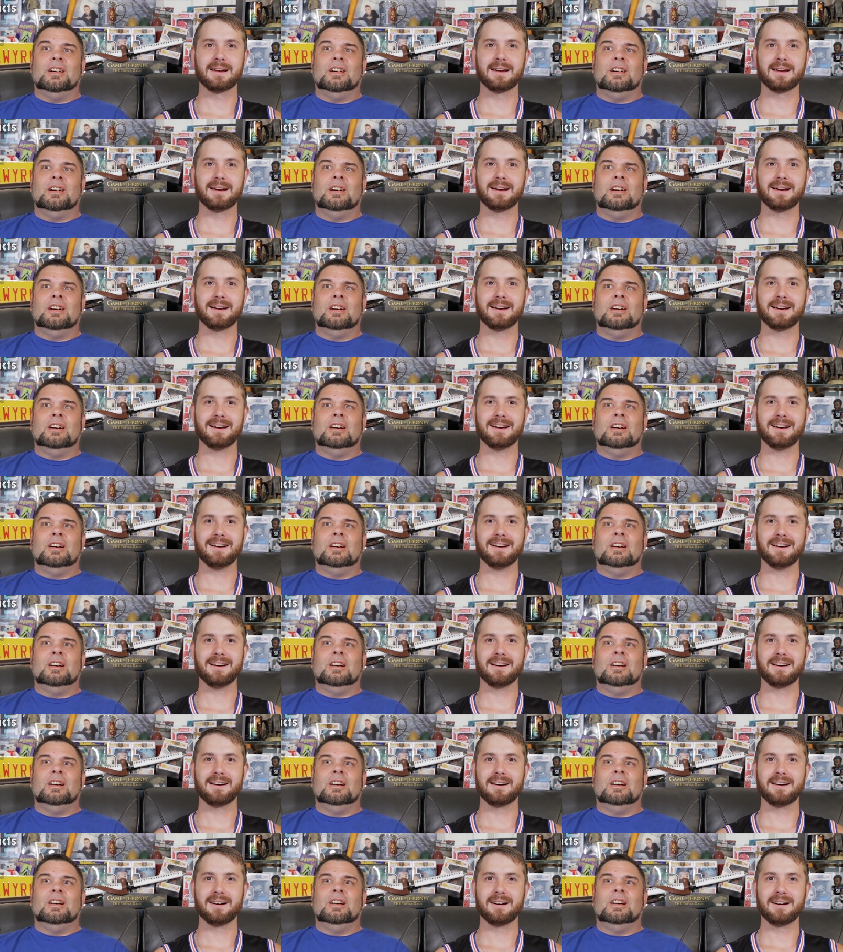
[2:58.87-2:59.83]

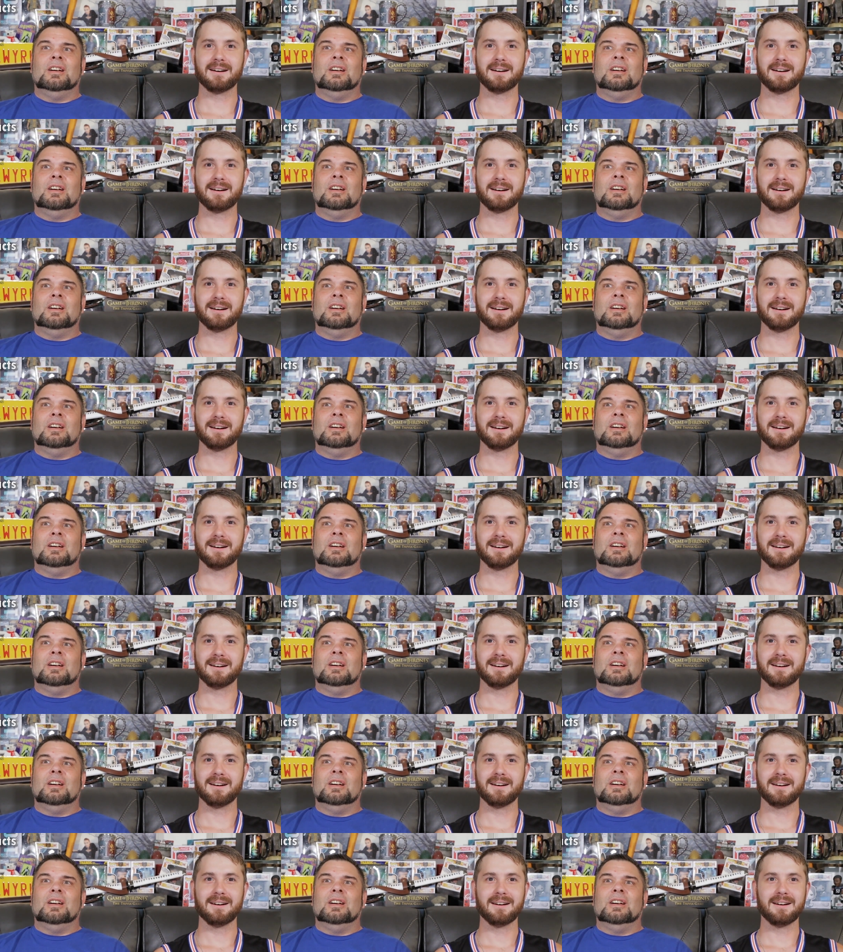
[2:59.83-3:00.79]

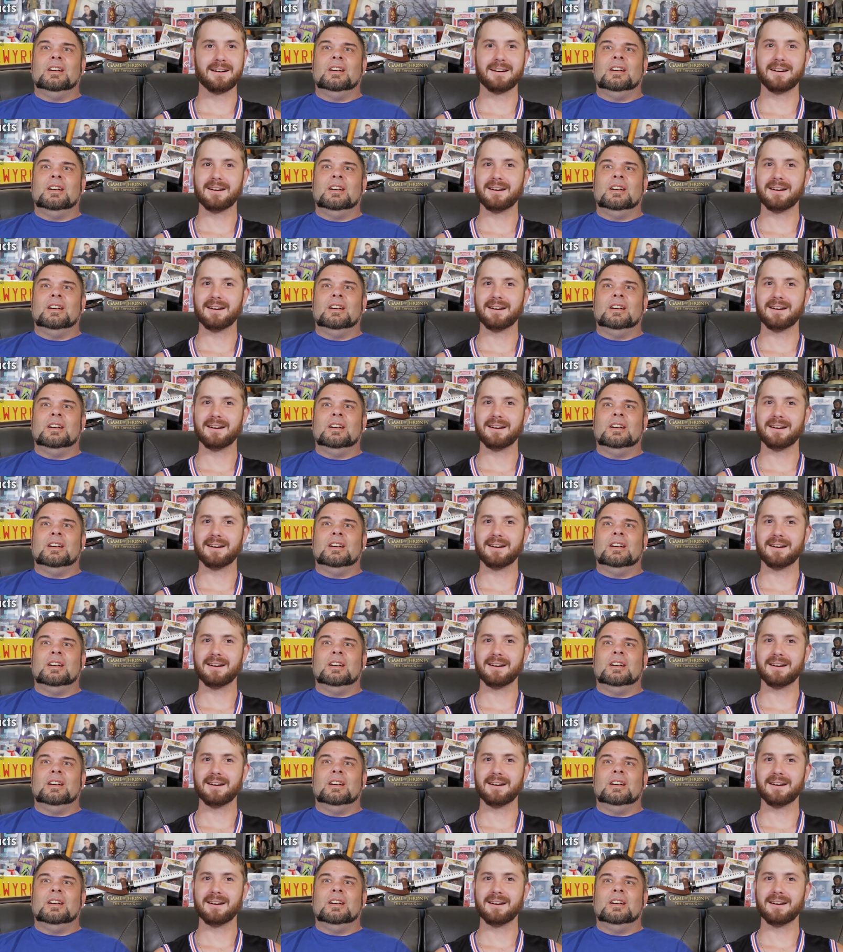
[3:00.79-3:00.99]
Nobody speaks.